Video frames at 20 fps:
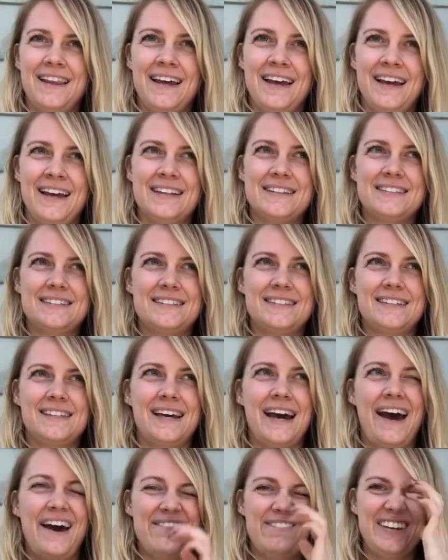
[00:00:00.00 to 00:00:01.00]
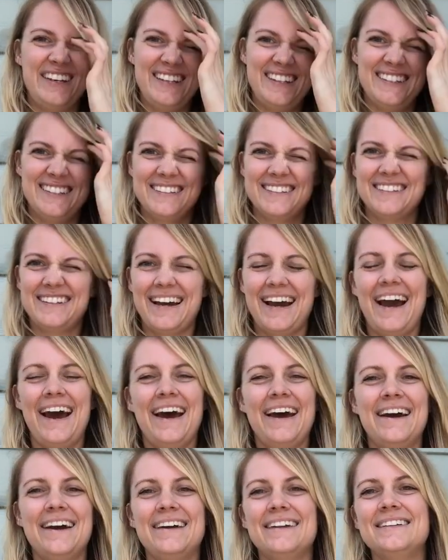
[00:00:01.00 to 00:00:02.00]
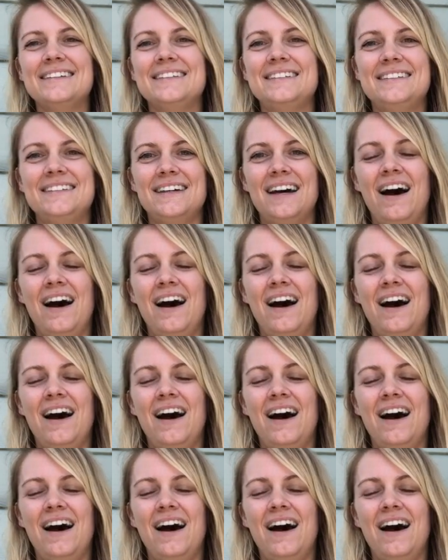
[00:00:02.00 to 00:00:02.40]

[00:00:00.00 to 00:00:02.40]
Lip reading: It's heavy, and